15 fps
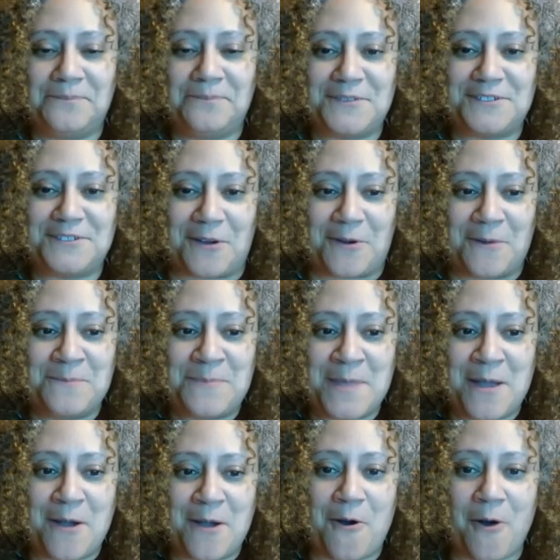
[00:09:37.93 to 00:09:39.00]
So
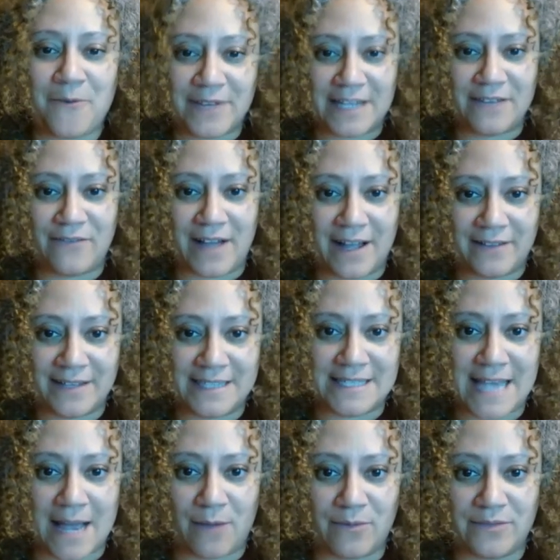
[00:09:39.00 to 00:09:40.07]
hopefully you found this
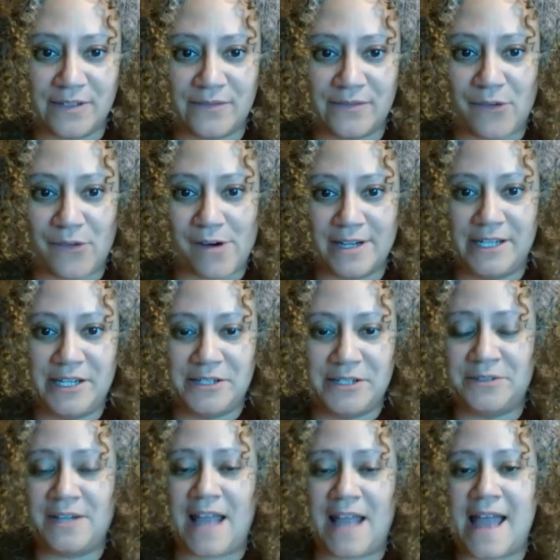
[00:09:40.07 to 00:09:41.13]
helpful for
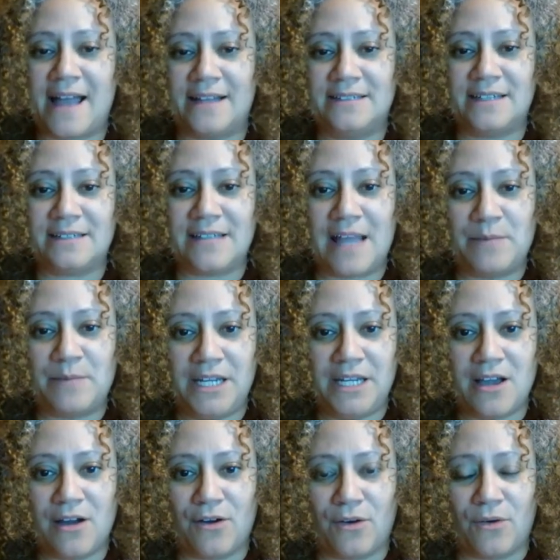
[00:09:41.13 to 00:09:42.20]
you, and let me
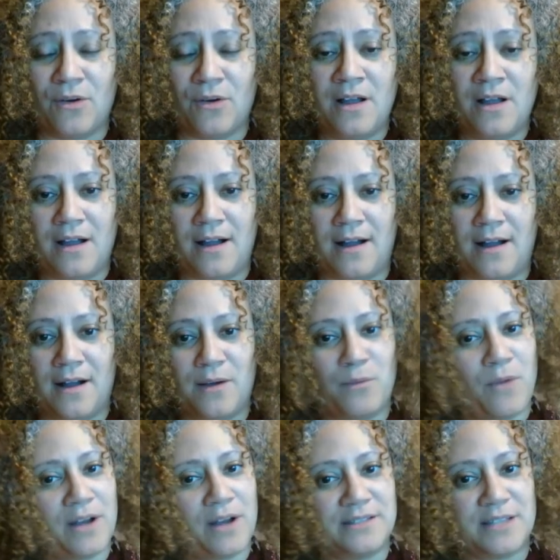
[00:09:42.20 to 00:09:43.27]
know
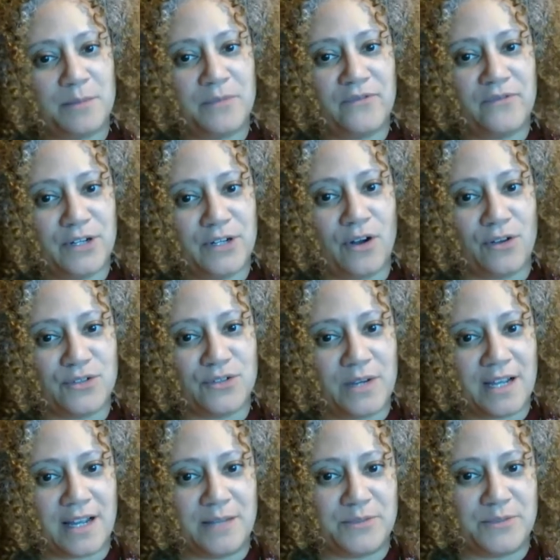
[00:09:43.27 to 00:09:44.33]
what are some of your goals when
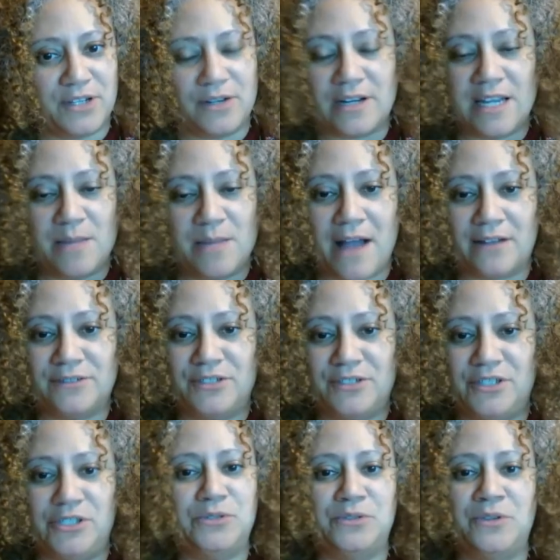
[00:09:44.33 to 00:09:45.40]
it comes to your email.
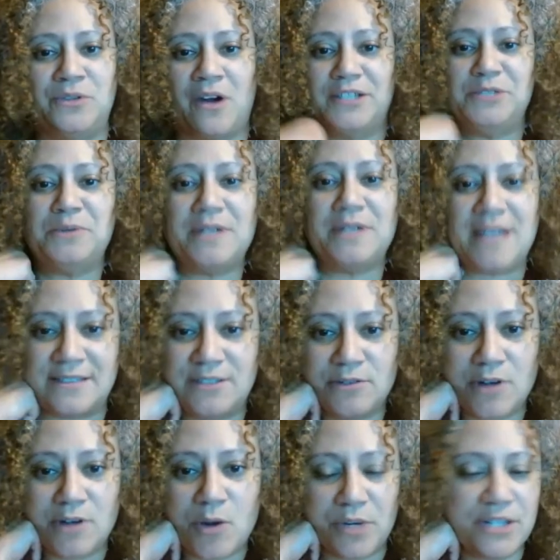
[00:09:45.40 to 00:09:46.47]
Are you a net
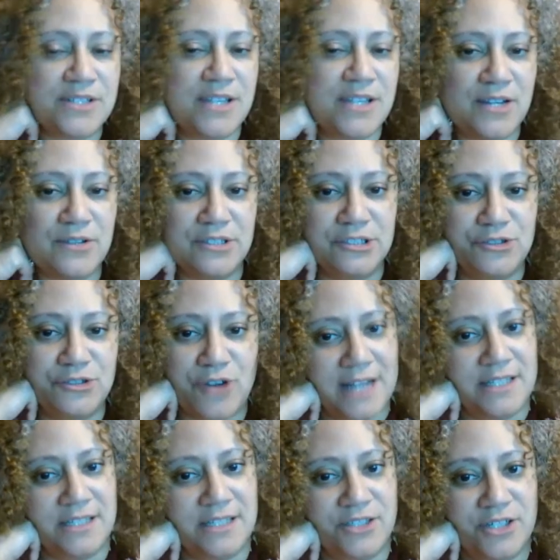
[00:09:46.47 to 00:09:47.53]
zero person, or you try
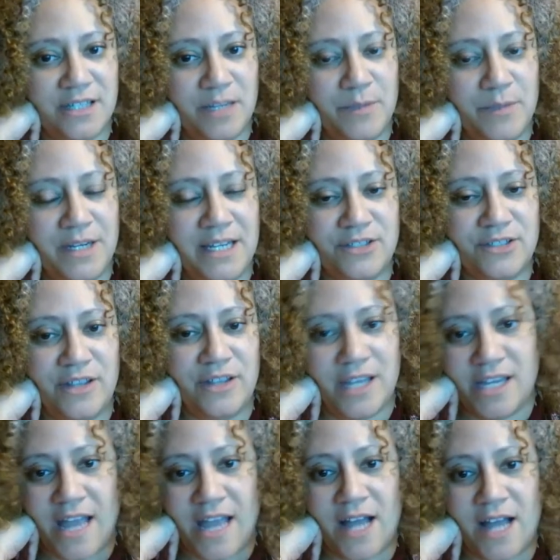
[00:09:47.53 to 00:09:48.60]
to just limit it so that
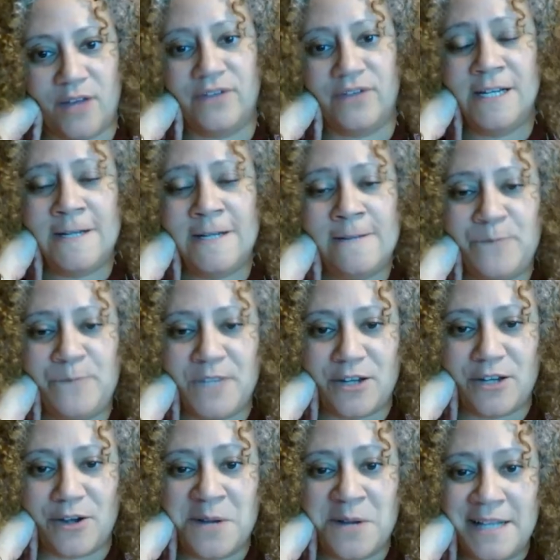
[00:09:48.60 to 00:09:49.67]
you have,
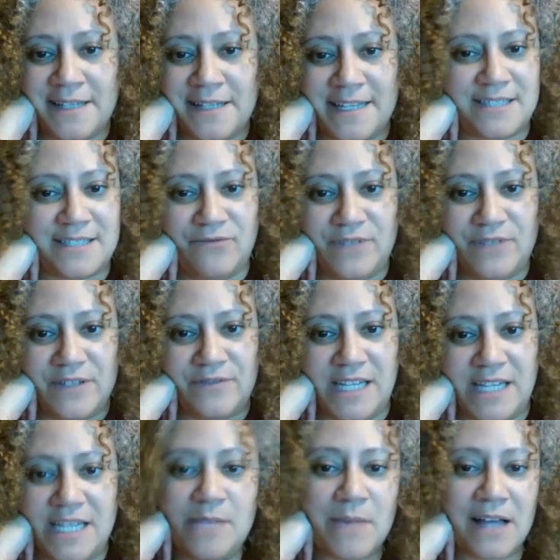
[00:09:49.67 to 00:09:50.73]
less than 50
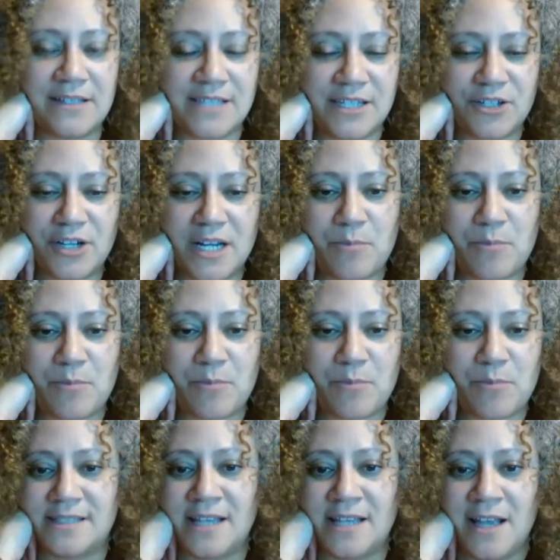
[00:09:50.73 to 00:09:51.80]
emails in your
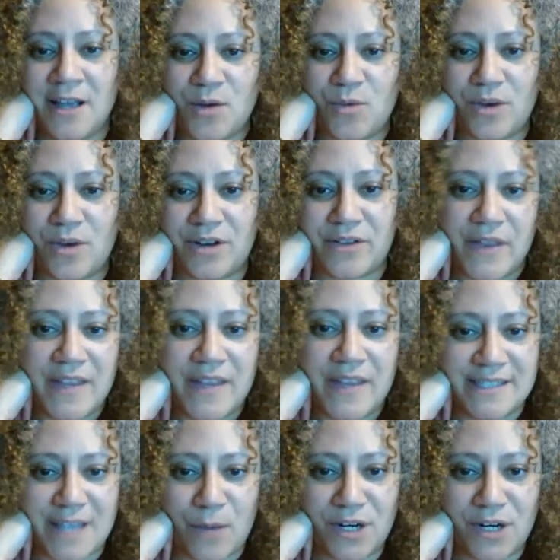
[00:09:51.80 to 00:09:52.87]
inbox? what are the things
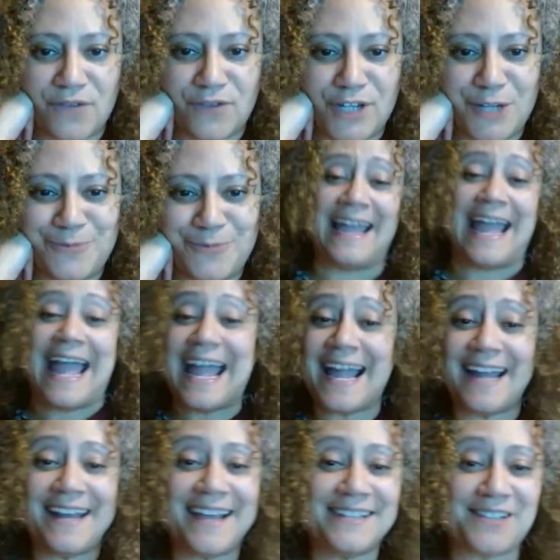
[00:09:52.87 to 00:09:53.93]
that work for you.
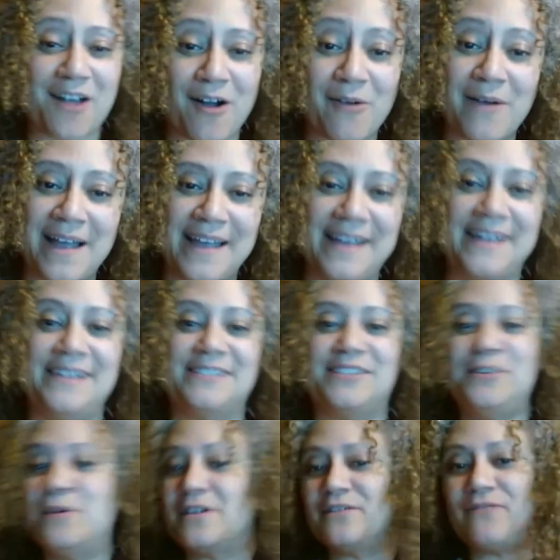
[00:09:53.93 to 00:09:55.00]
And as always,
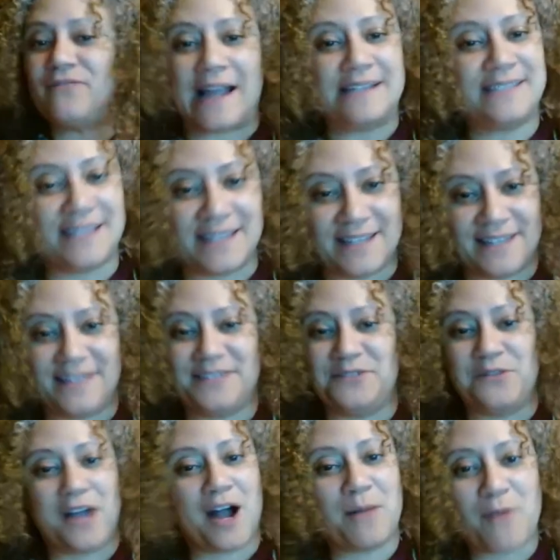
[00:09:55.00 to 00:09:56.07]
you are invited to
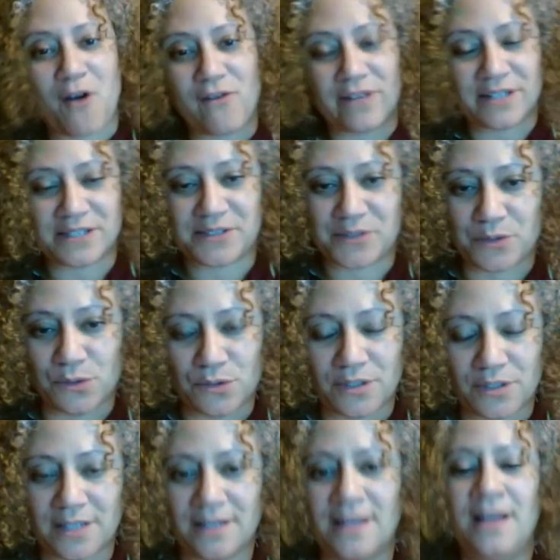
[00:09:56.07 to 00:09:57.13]
come over to
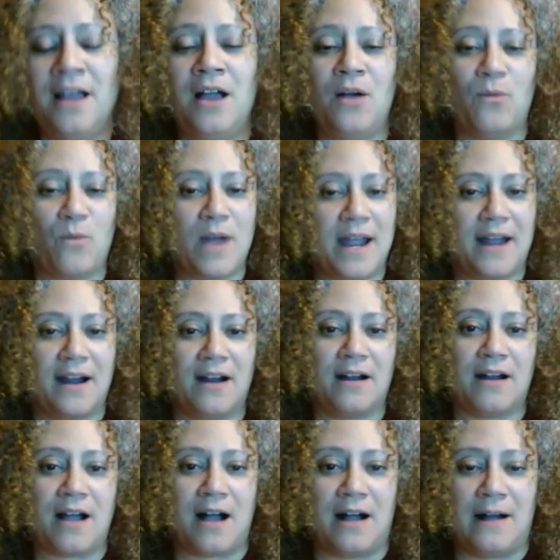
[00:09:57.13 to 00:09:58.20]
school
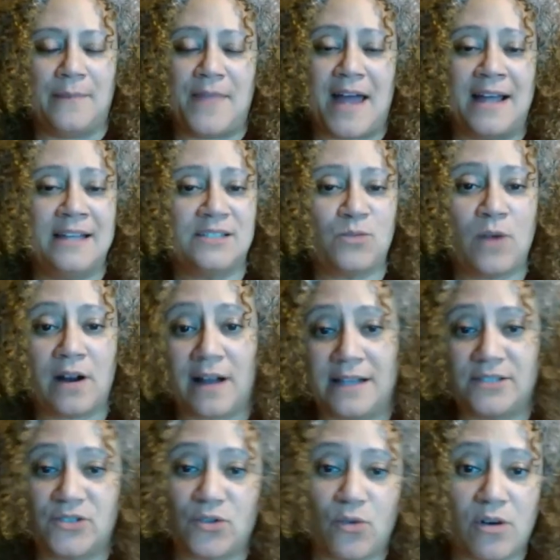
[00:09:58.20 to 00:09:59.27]
where that is where I
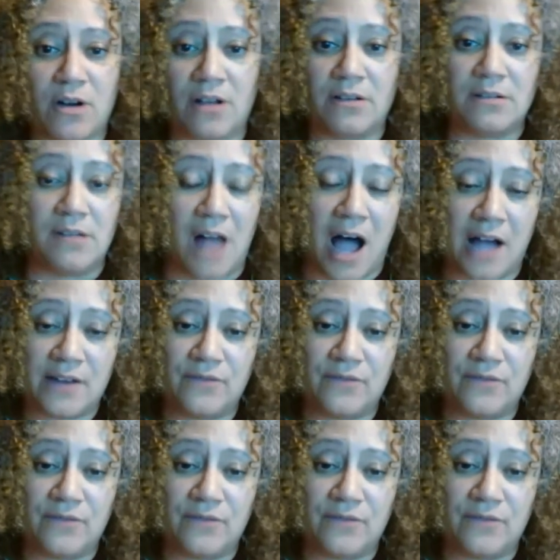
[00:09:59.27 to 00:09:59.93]
store a lot